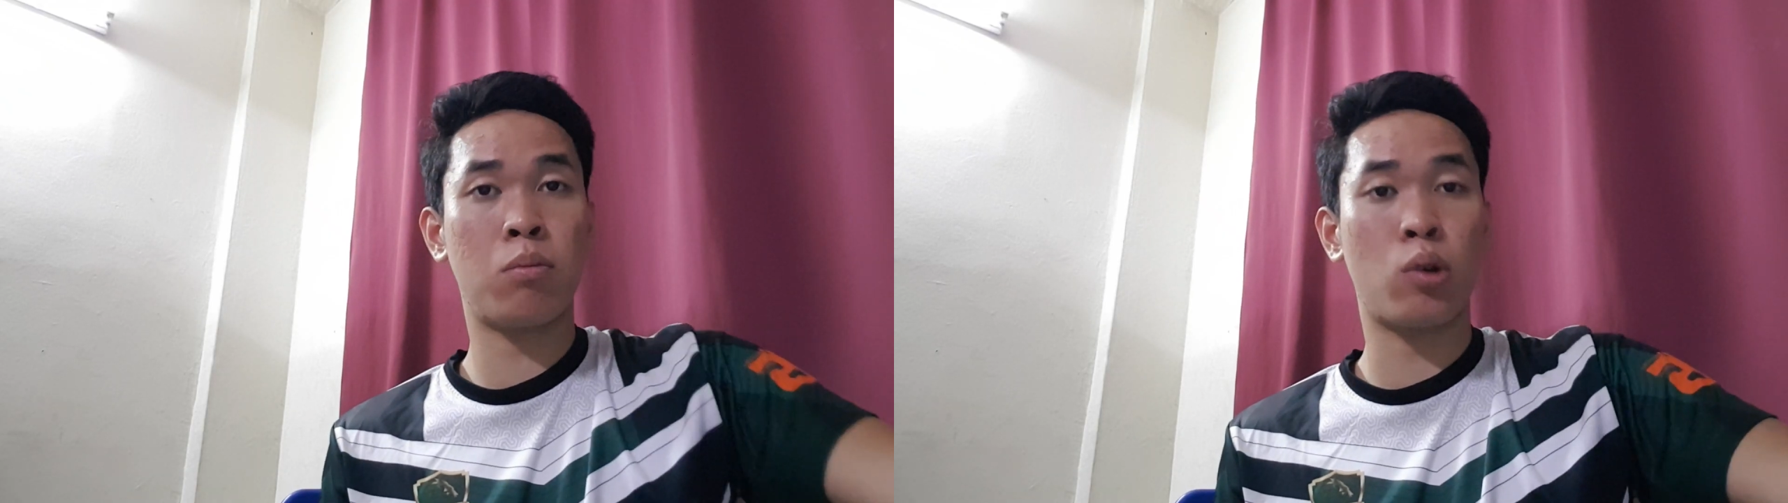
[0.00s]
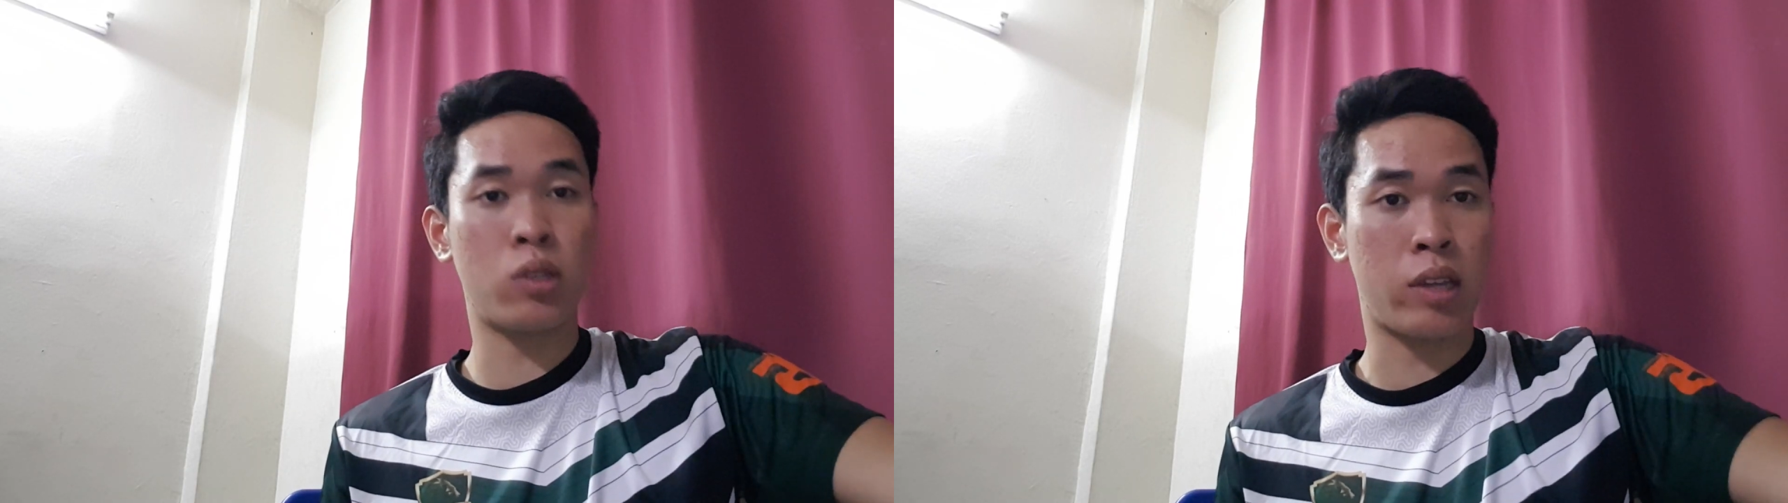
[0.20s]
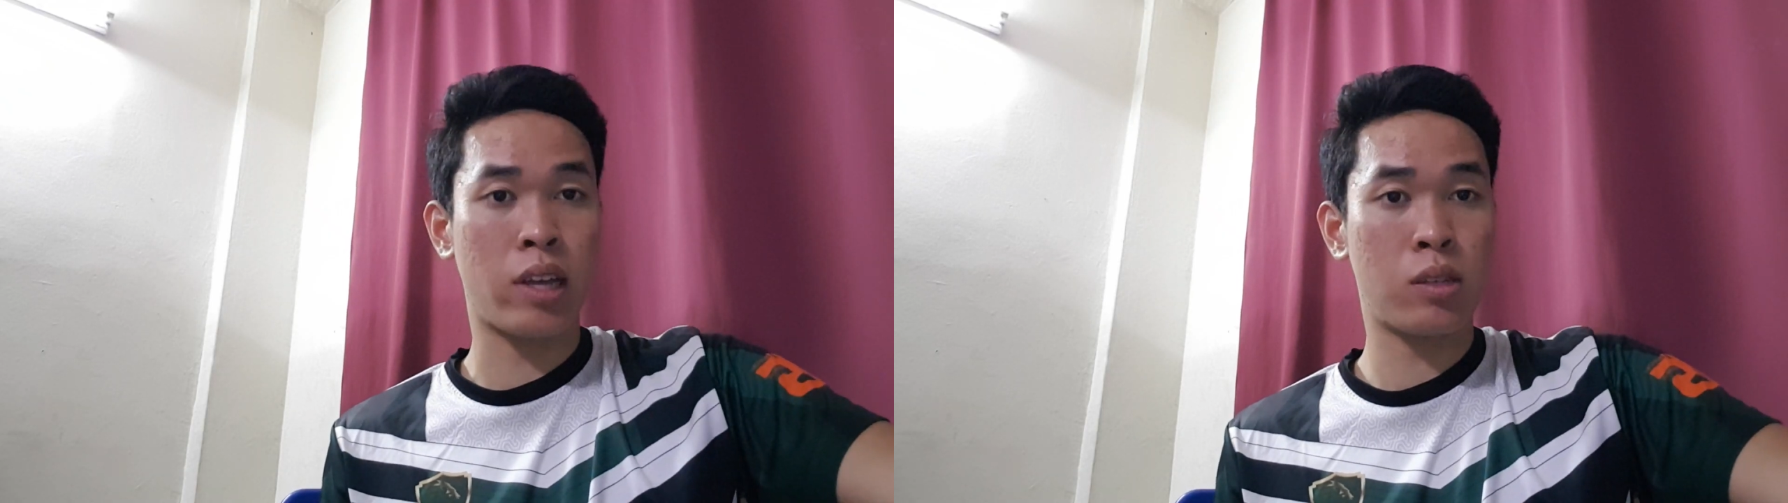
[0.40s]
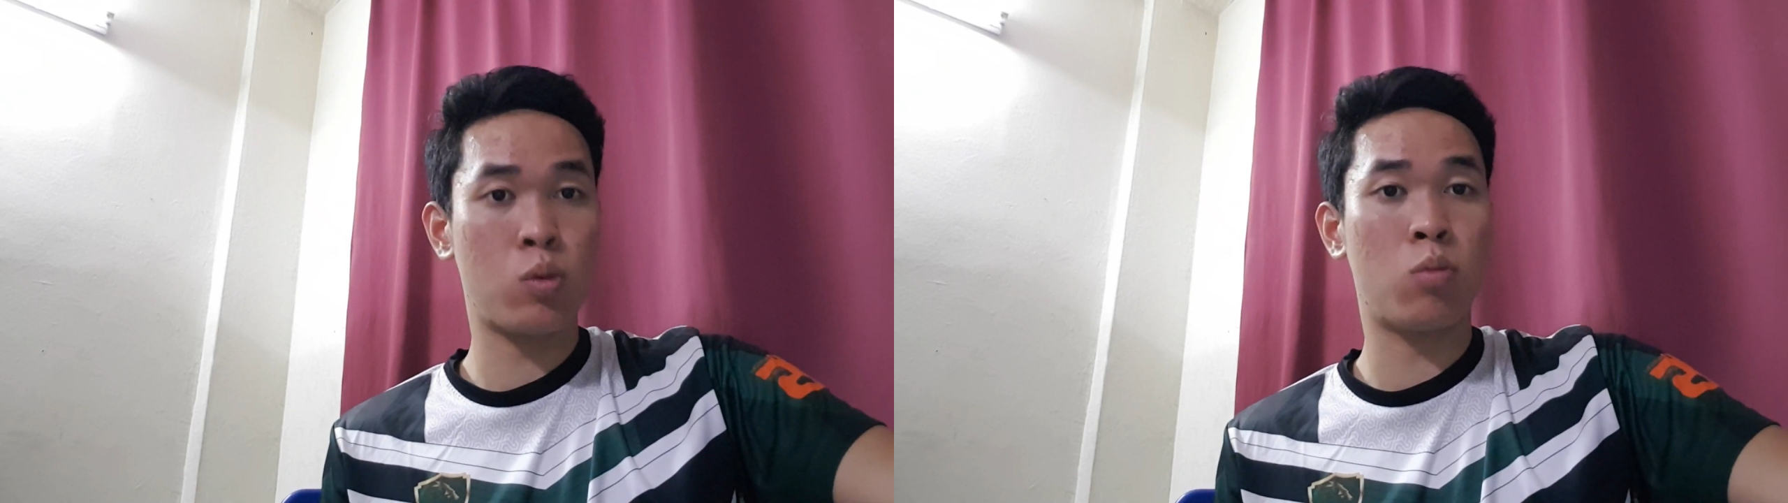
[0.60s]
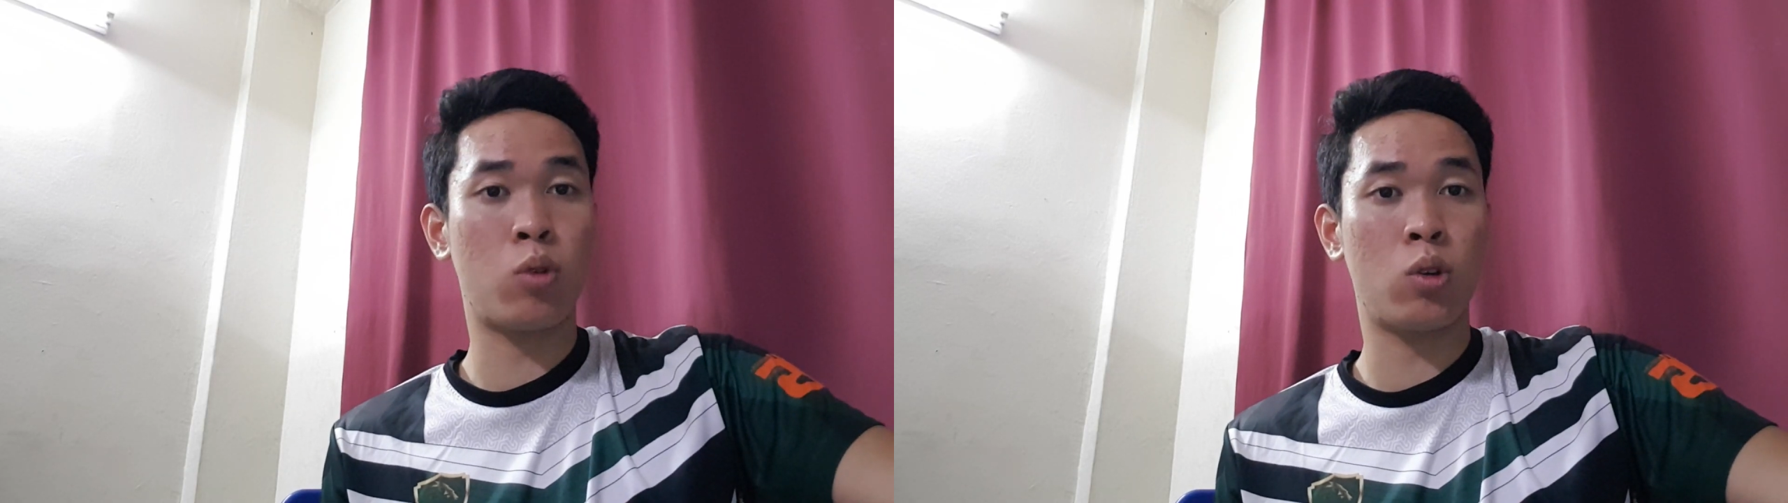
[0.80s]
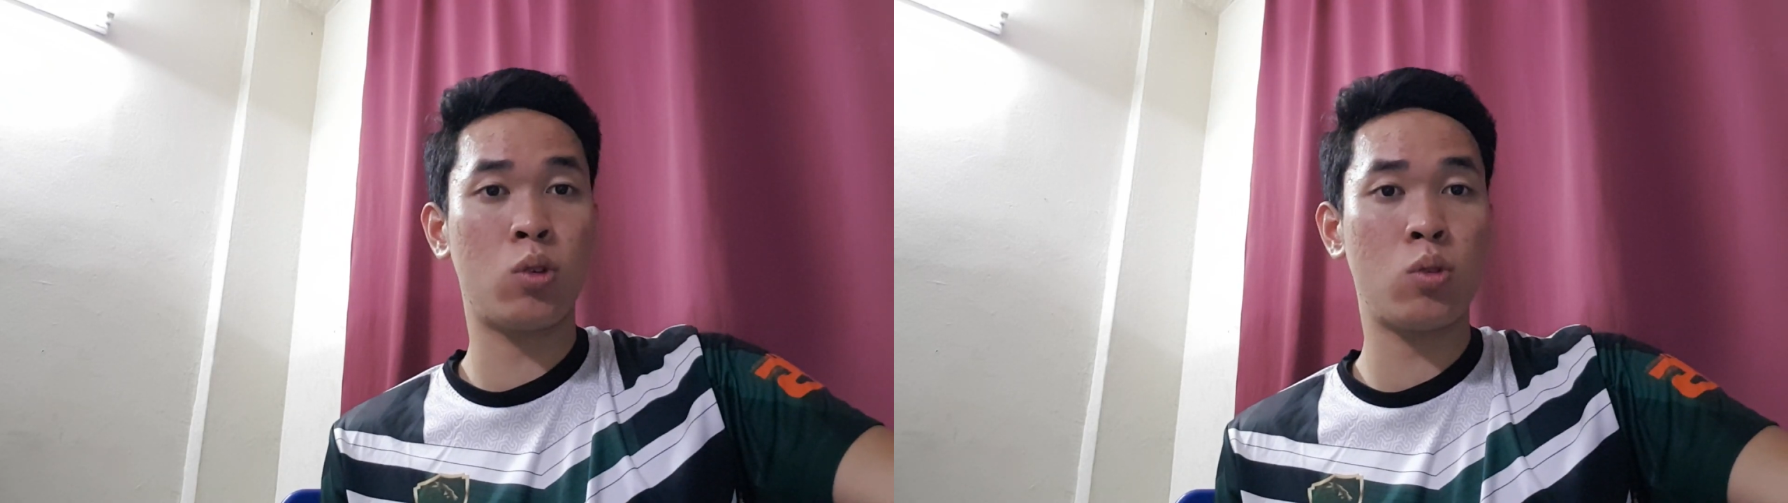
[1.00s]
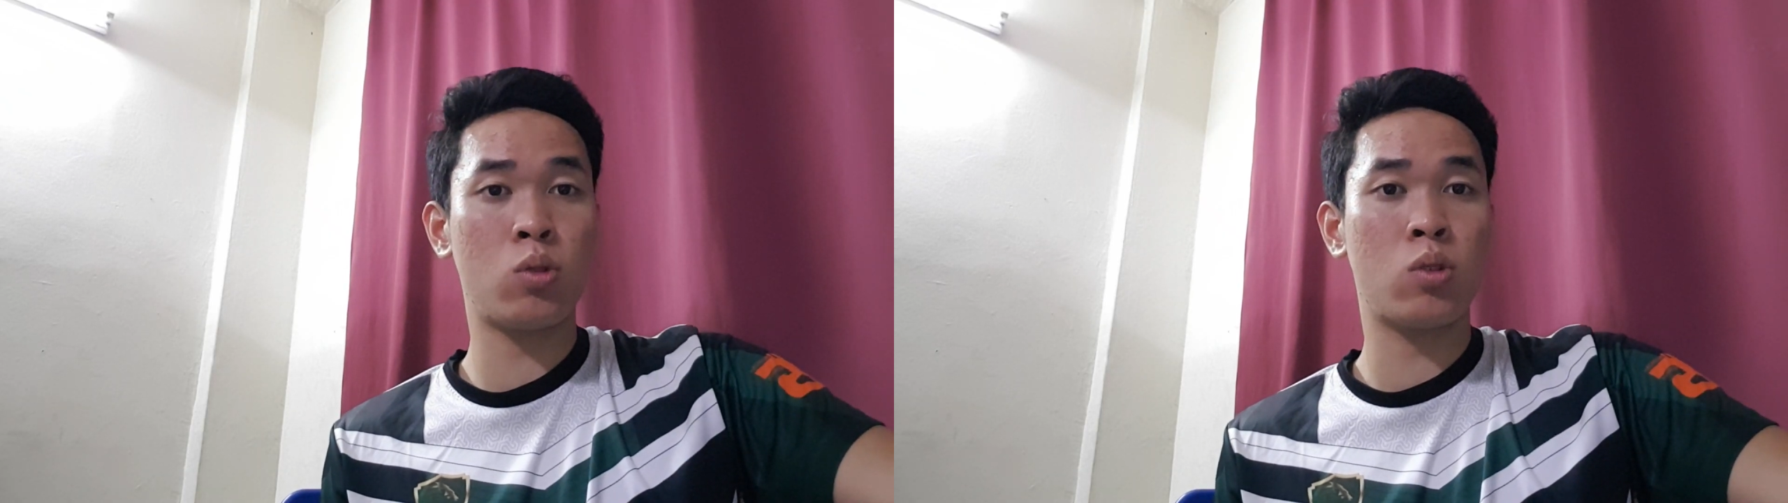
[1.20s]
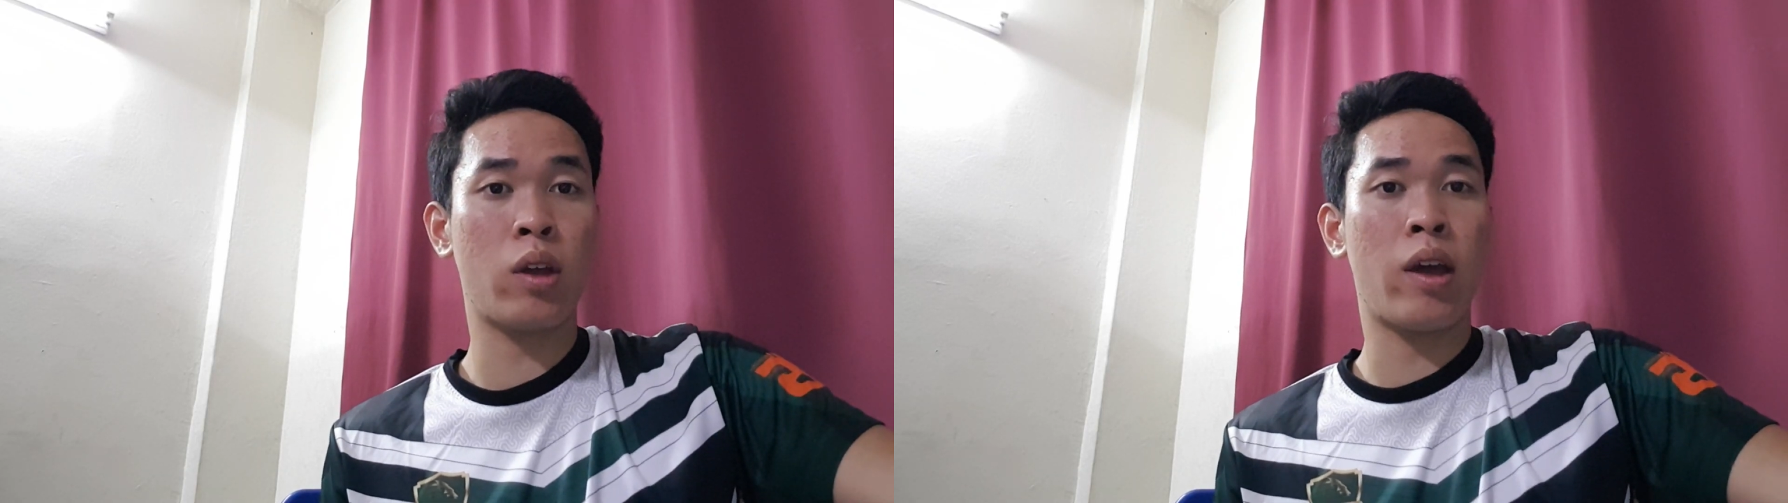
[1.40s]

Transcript: process will produce